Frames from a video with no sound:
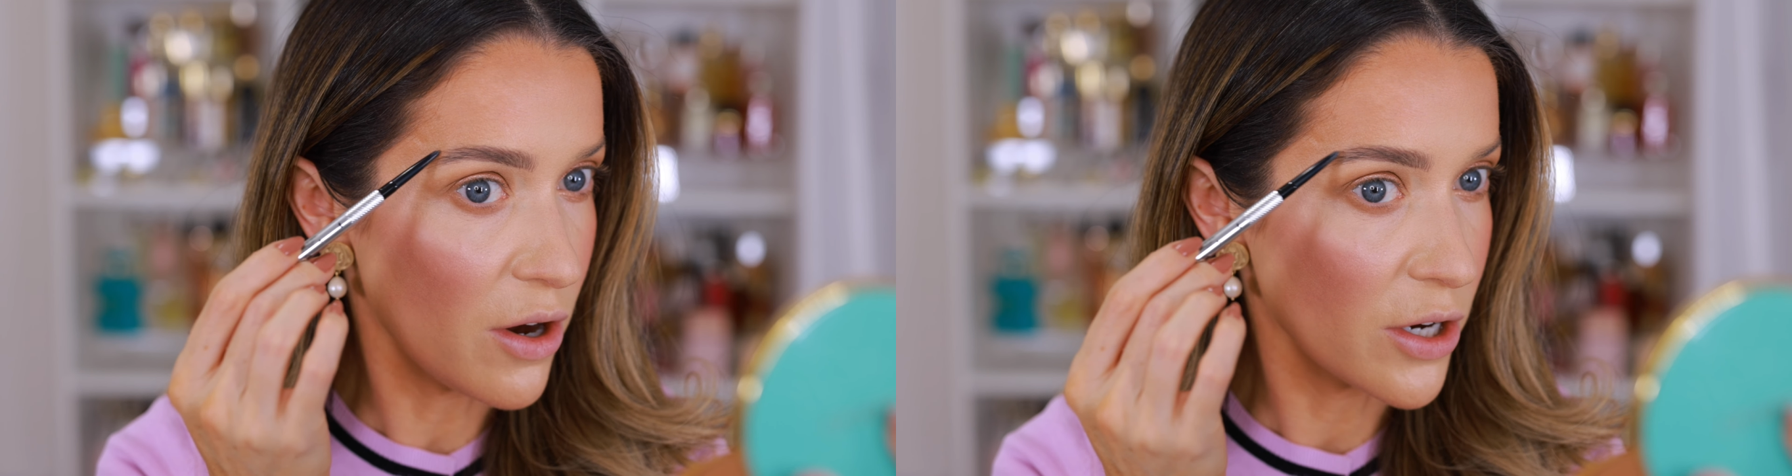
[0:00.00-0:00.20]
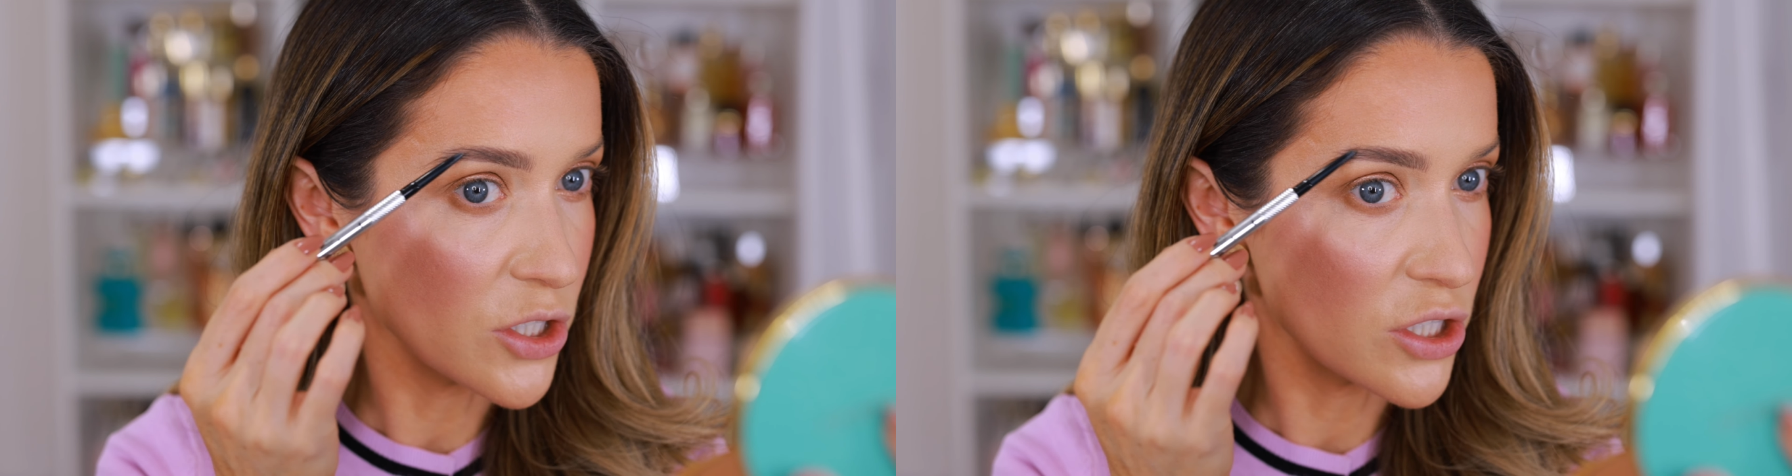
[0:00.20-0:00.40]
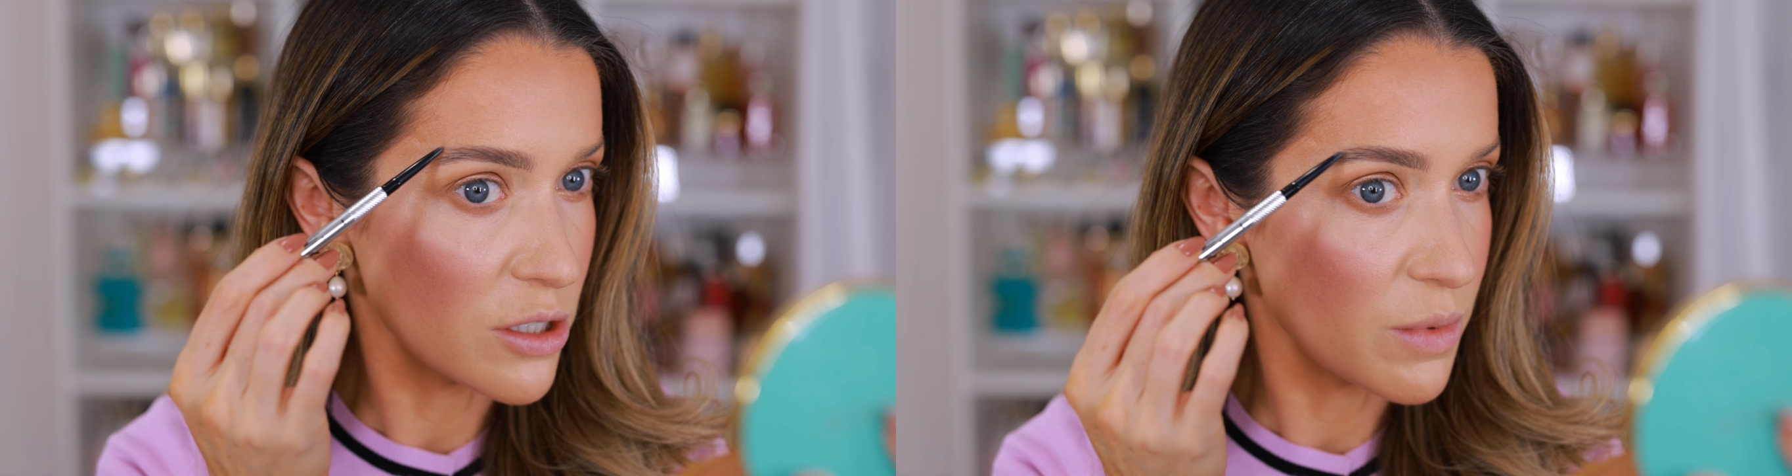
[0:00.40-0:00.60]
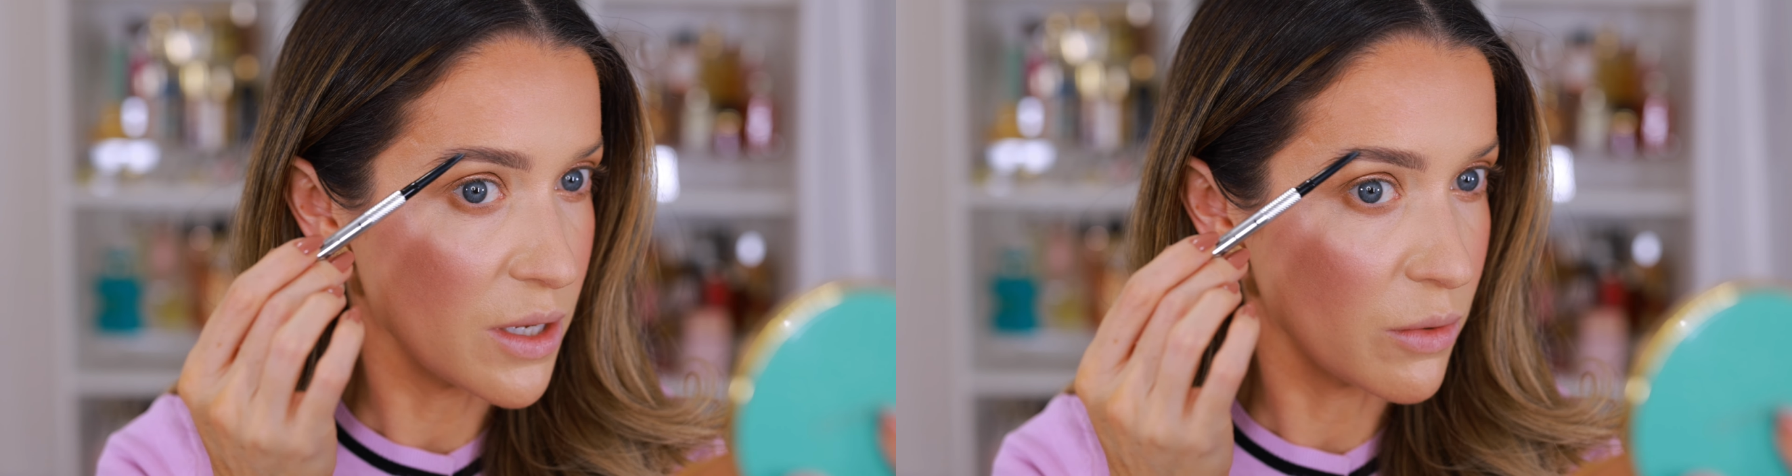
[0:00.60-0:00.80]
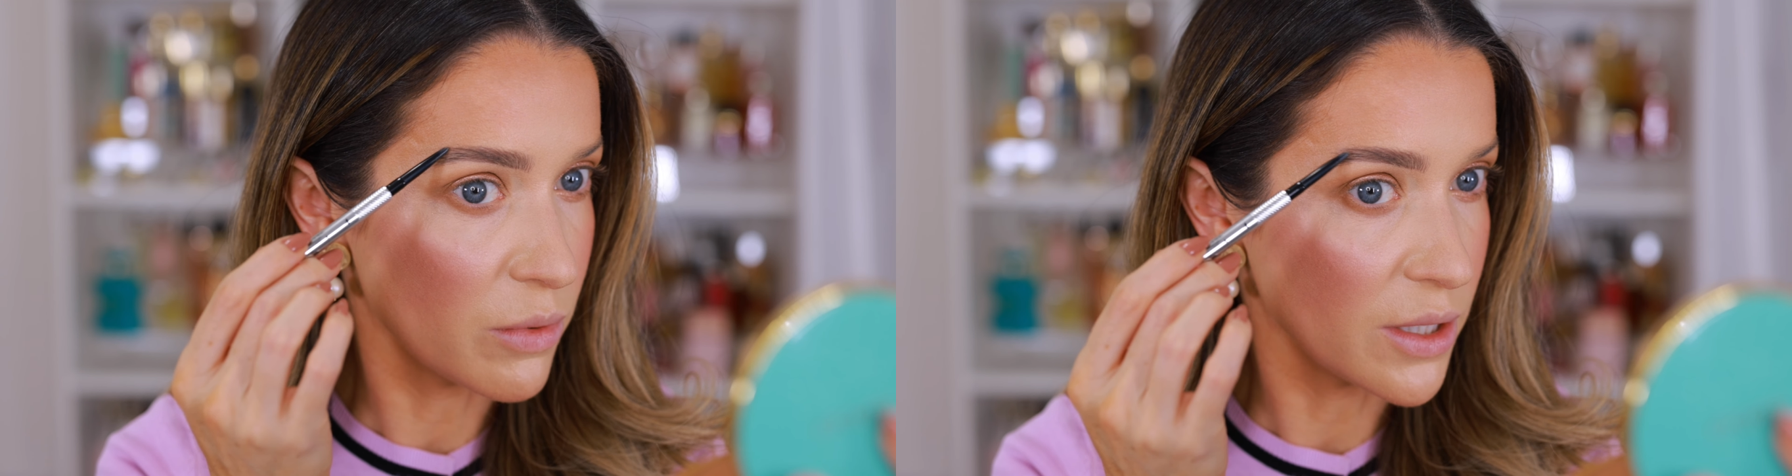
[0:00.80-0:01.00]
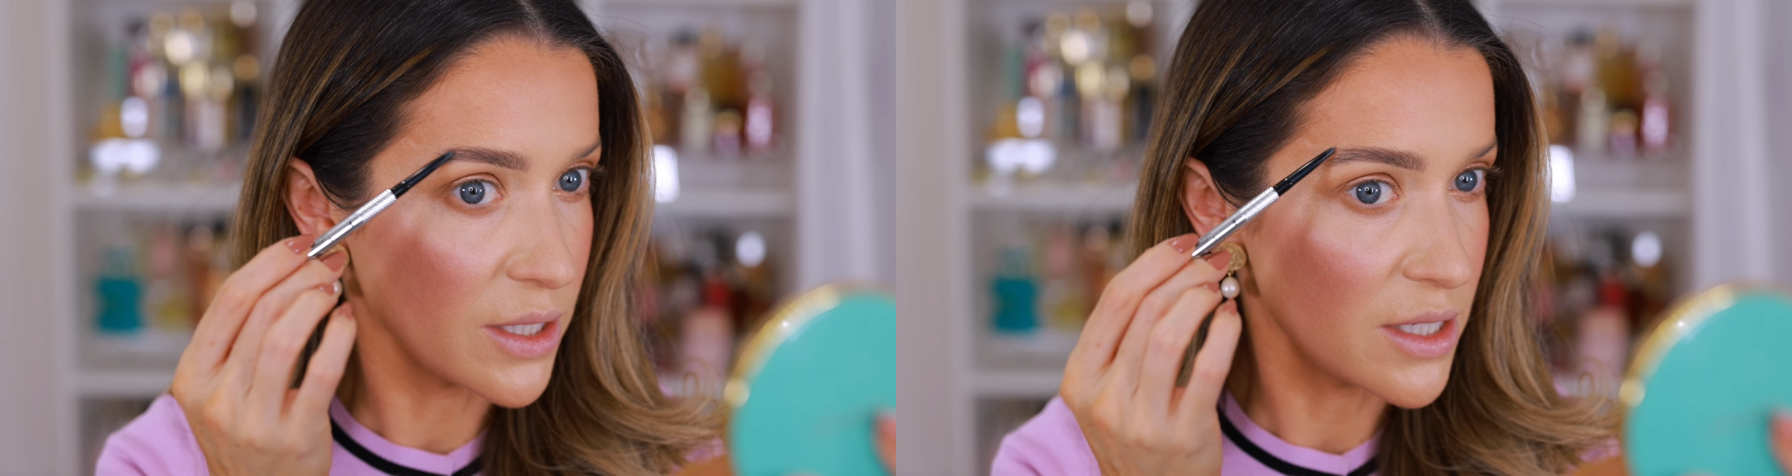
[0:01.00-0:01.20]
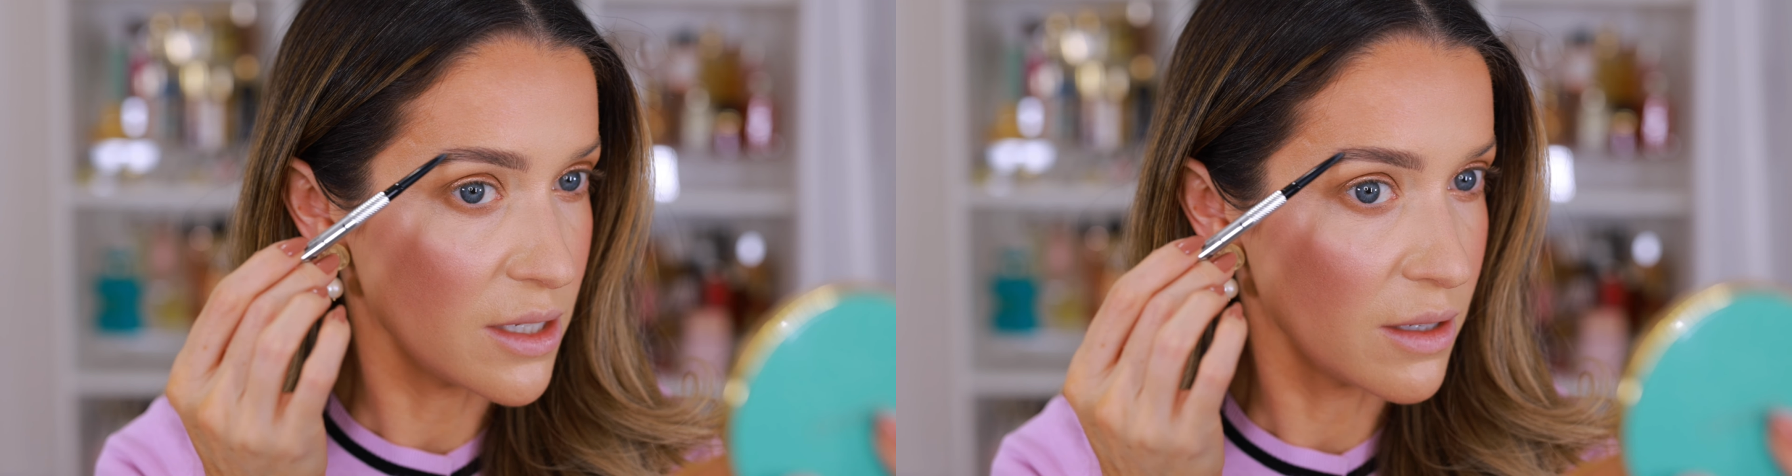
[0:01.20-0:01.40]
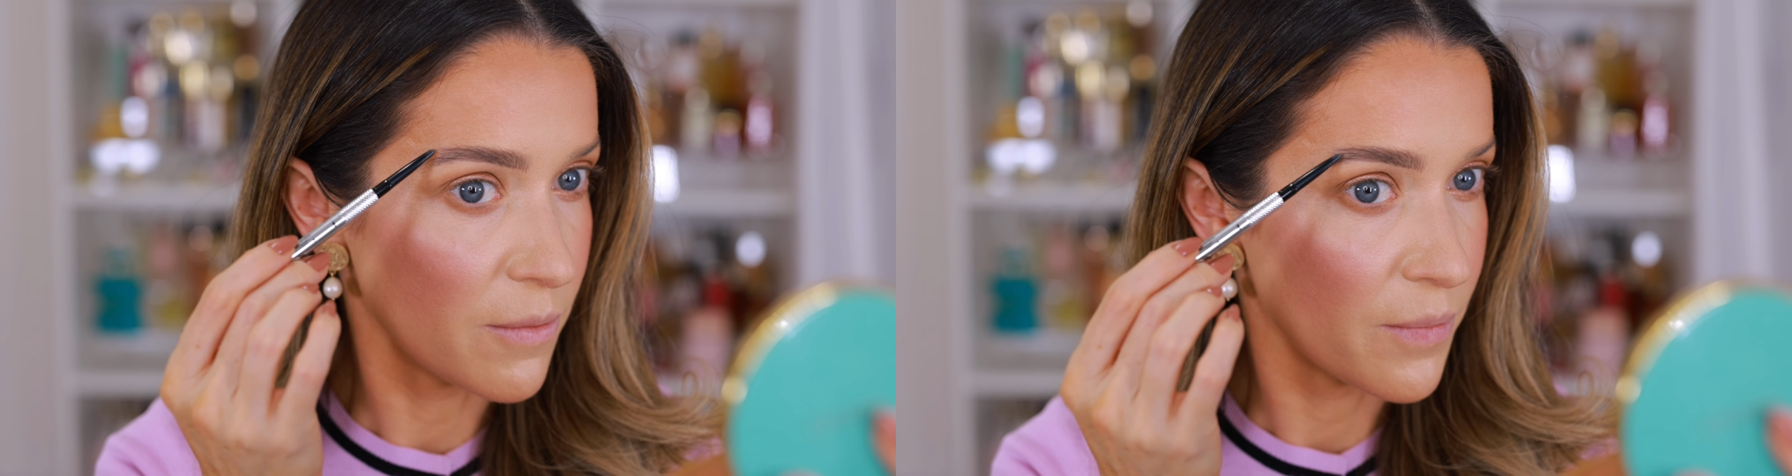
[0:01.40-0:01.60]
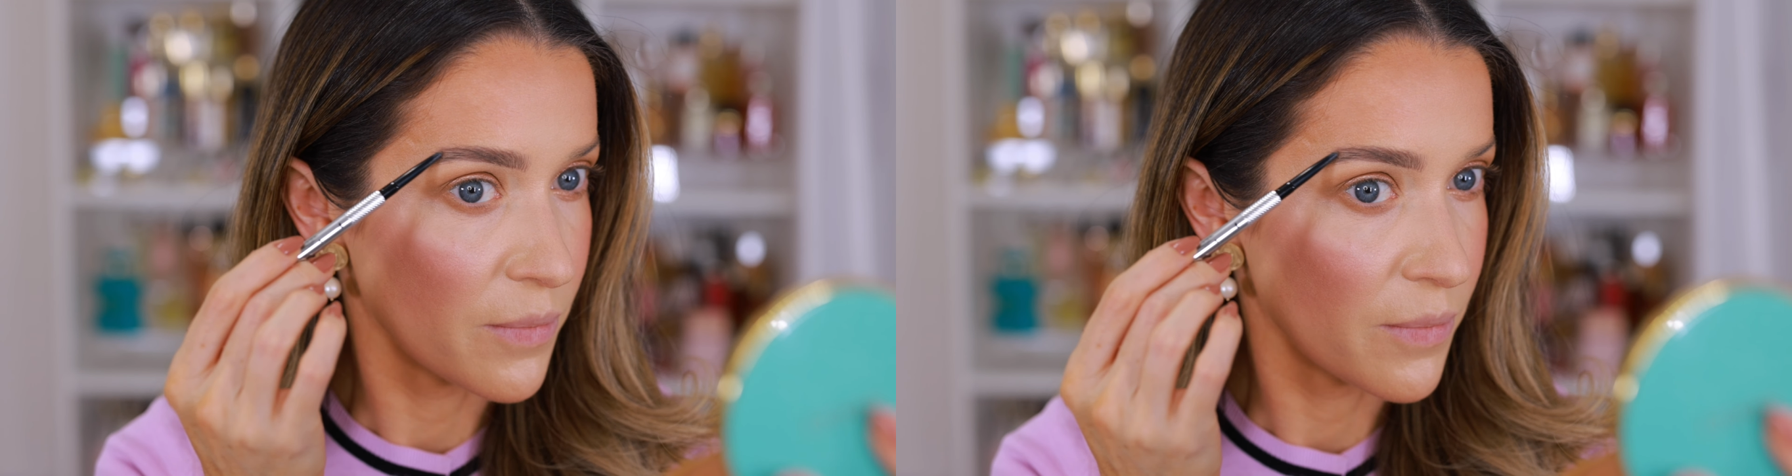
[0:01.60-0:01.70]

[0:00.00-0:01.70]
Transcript: arch to be really